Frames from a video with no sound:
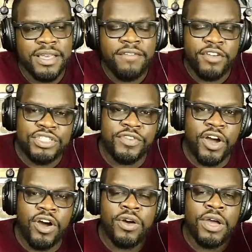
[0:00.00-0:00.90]
First of
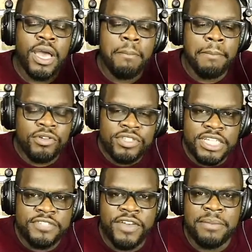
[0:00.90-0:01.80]
all, most of
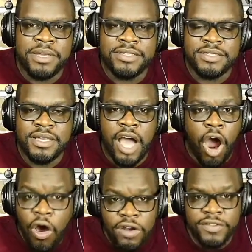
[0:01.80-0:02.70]
these families,
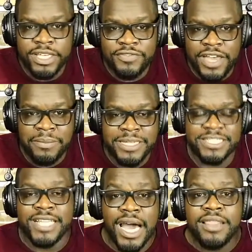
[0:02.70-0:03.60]
all of these families,
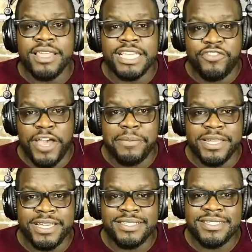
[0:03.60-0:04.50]
none of these
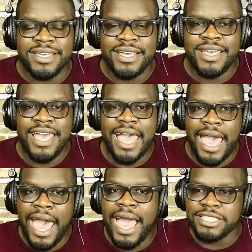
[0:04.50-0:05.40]
families
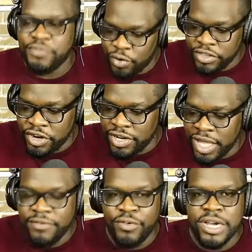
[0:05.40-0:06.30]
asked for
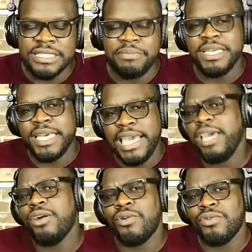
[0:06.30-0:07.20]
loved ones to be
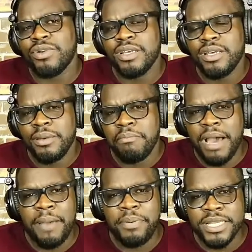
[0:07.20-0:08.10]
killed
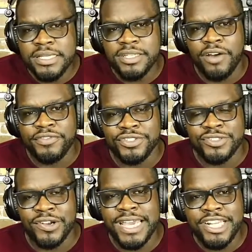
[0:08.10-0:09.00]
by police officers
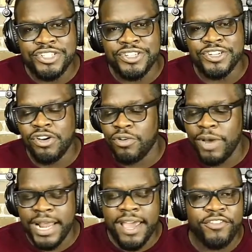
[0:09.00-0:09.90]
or injured or
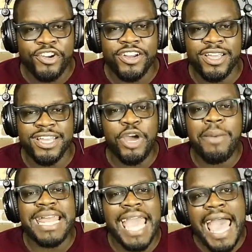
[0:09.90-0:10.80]
whatever.
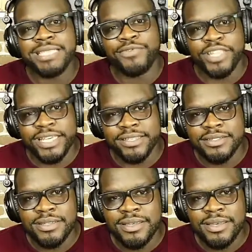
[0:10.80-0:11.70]
Nobody asked for this,
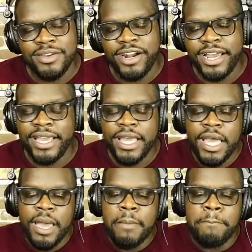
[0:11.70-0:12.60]
right?
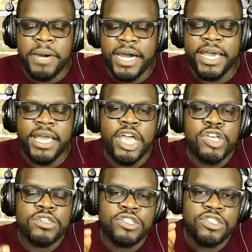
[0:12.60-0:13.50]
But
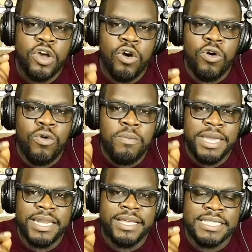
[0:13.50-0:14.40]
so
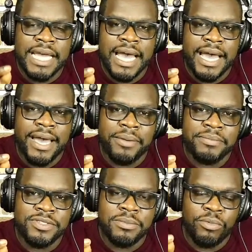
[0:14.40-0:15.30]
many
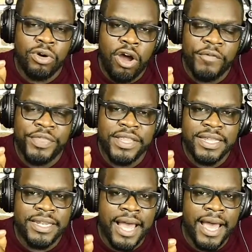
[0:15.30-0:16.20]
times, more often
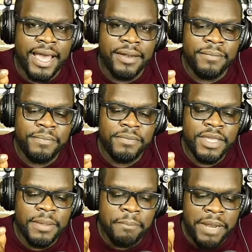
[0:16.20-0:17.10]
than not,
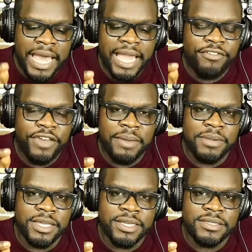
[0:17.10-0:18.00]
Black
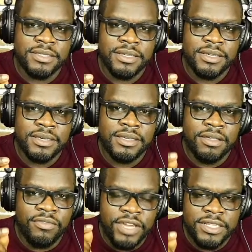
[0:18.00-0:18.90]
families,
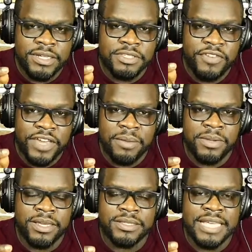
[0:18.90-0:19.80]
the victims'
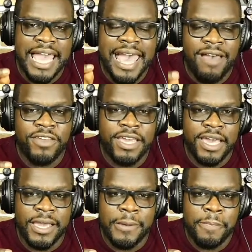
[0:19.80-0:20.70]
families,
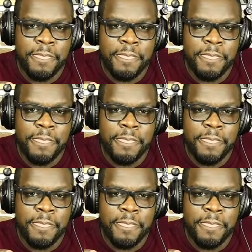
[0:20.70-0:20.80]
advocate.